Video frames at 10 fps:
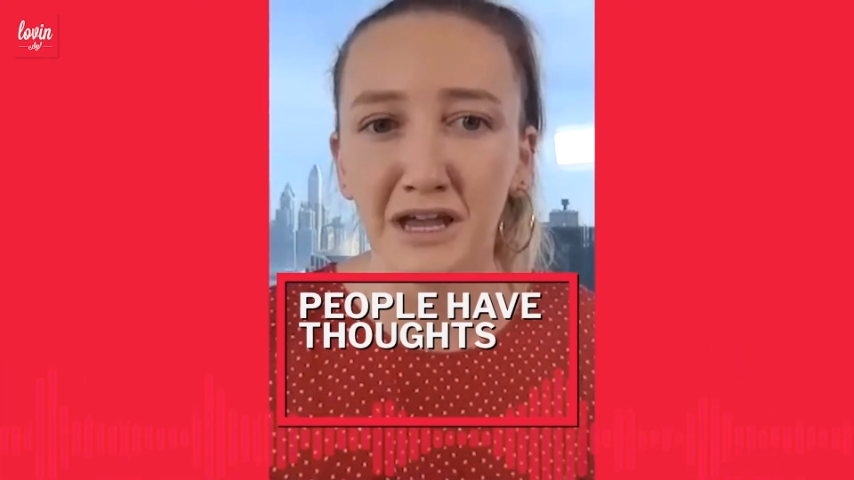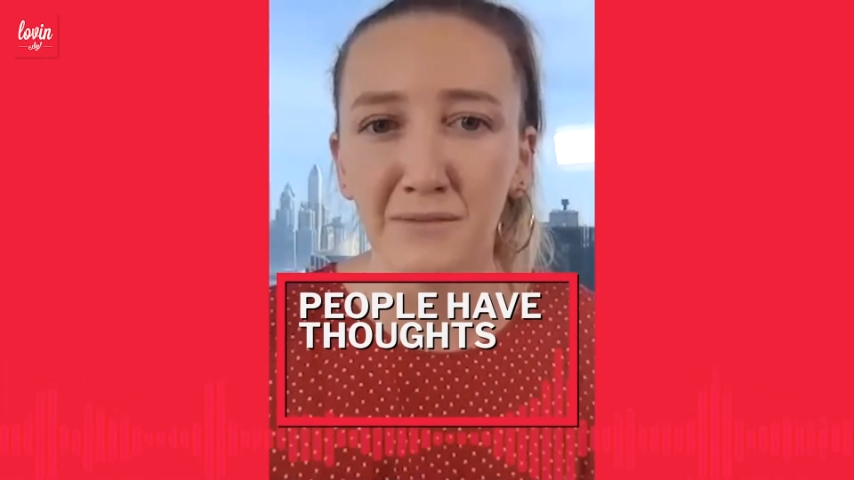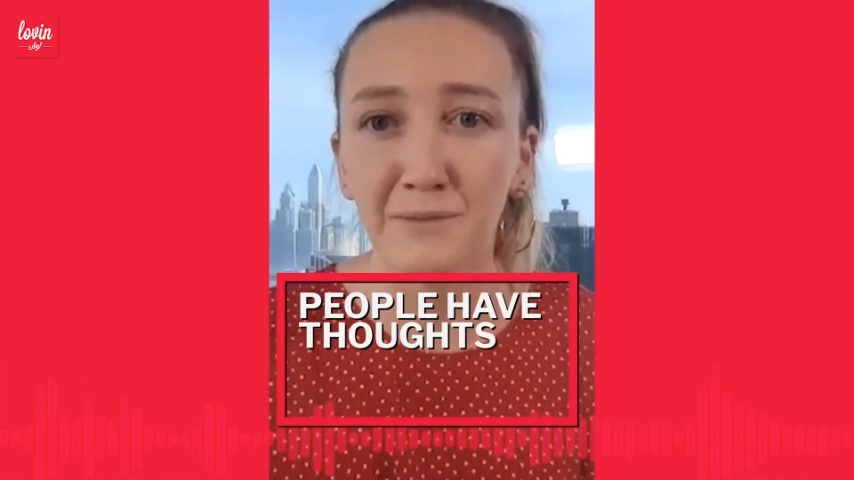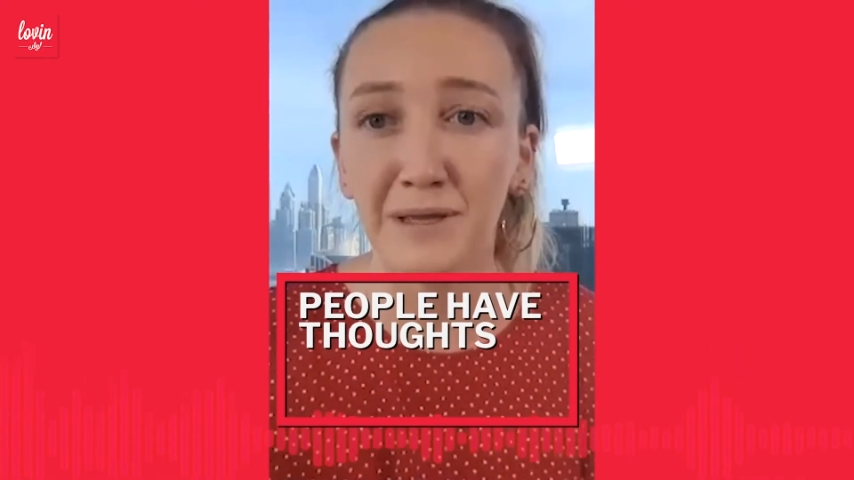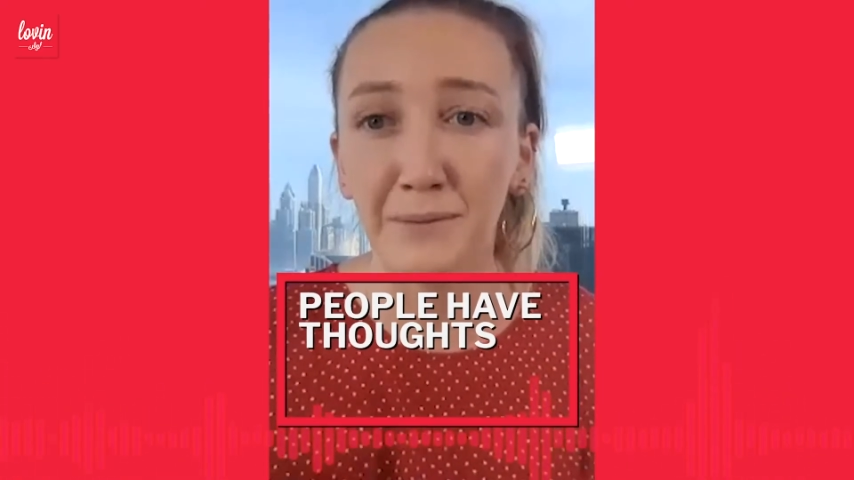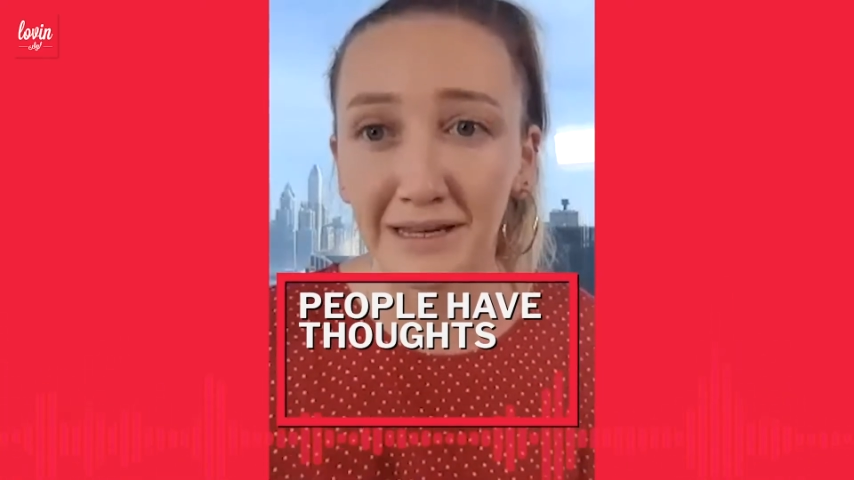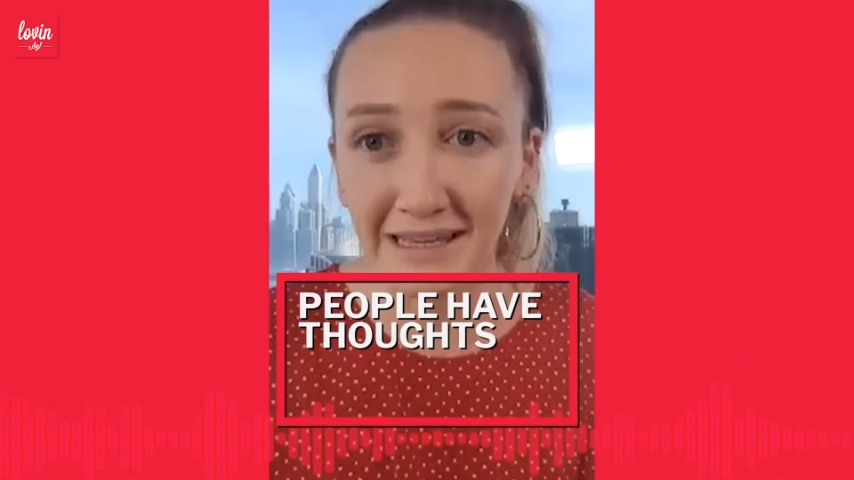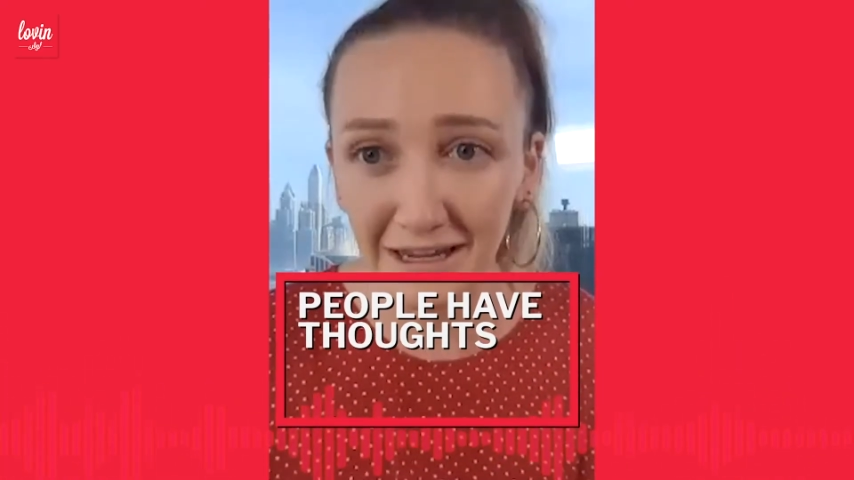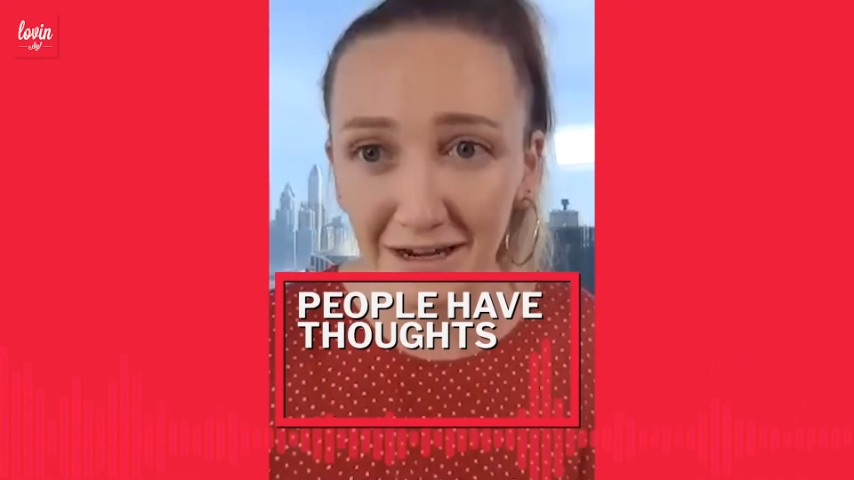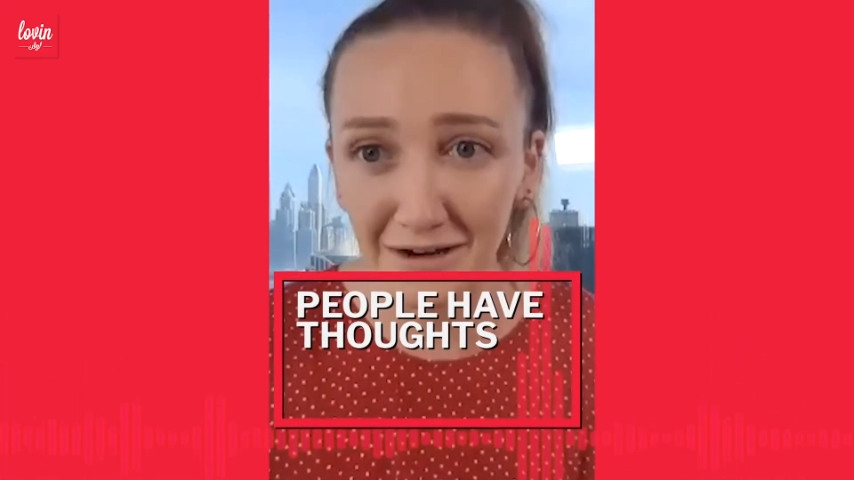but people
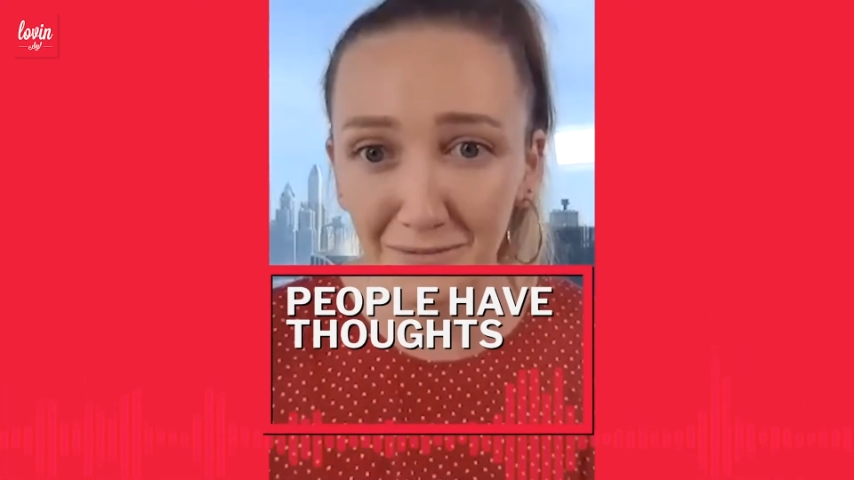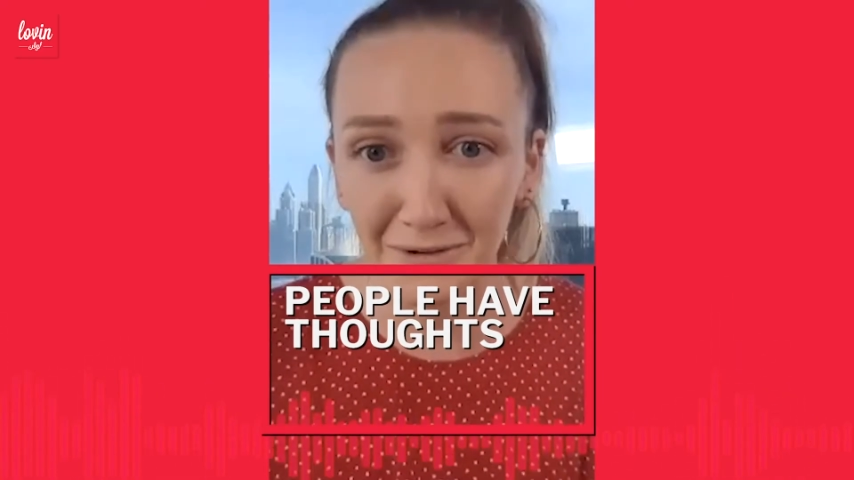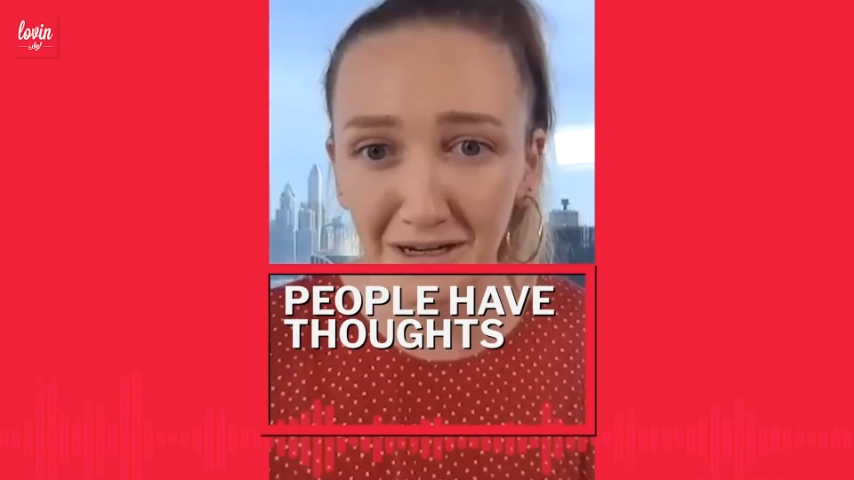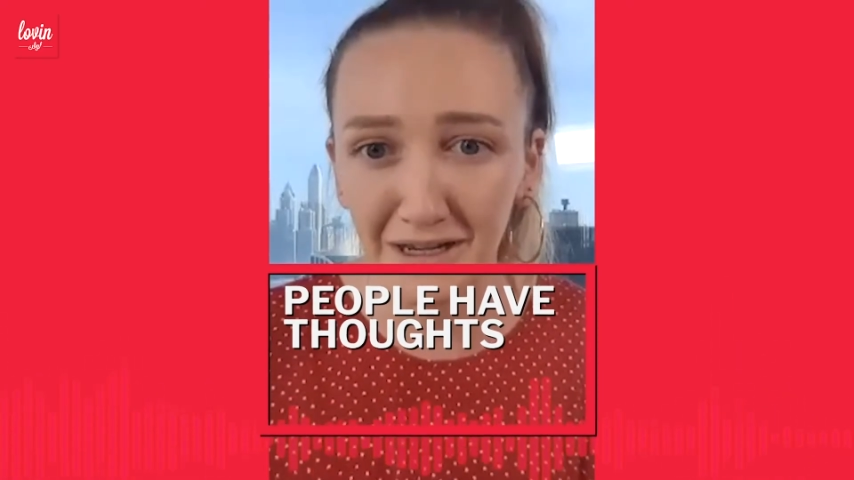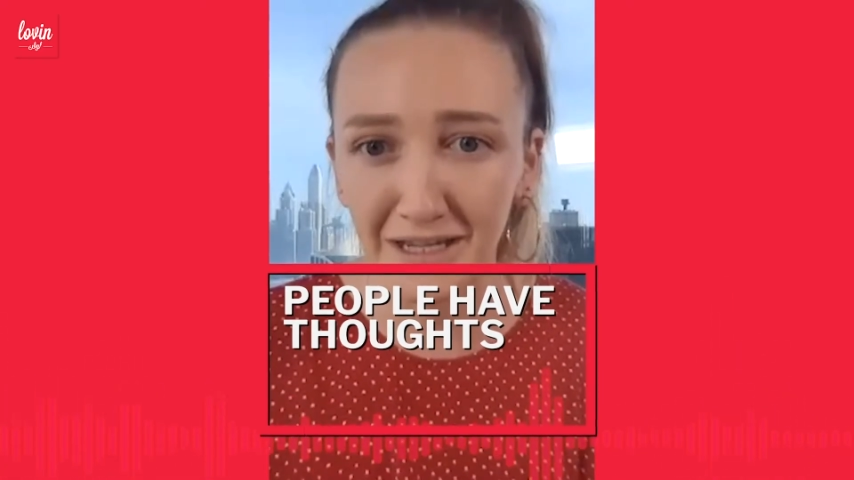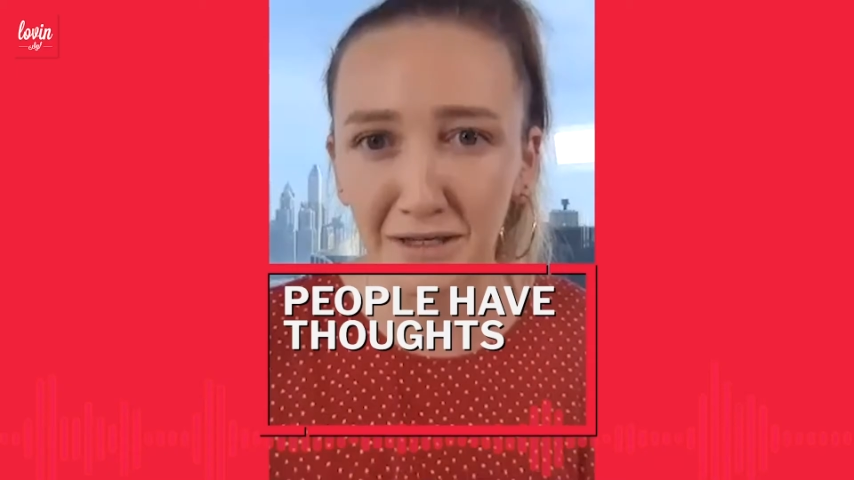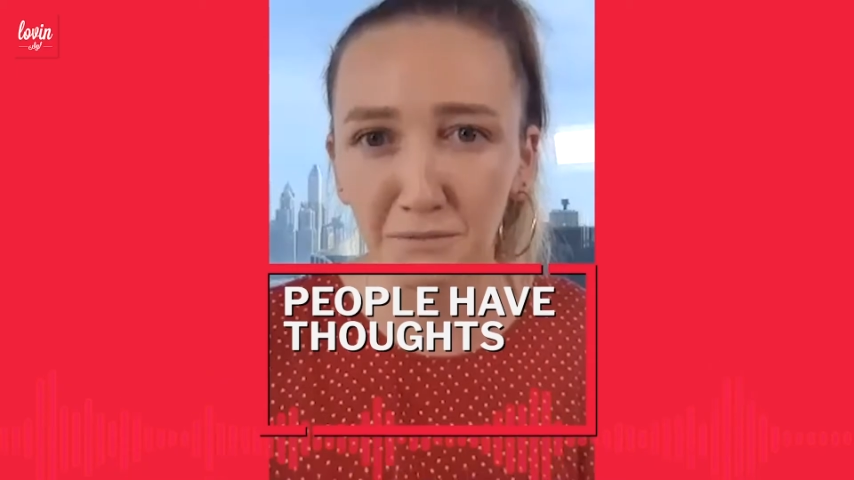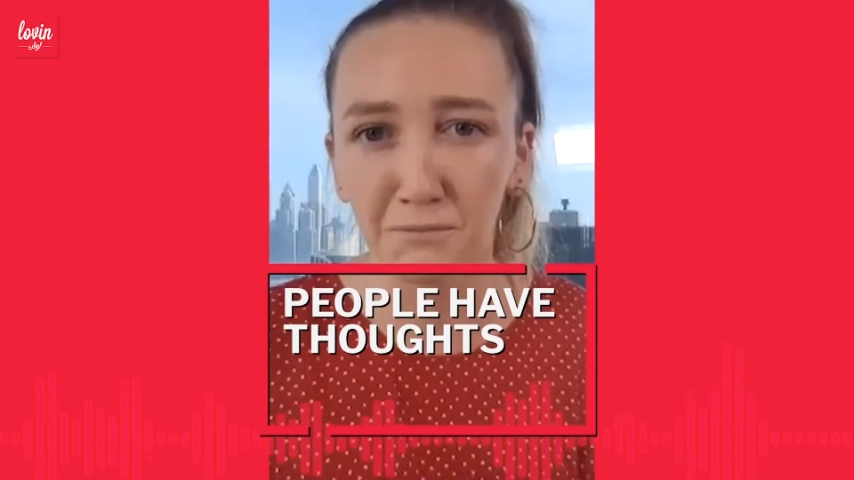here were like,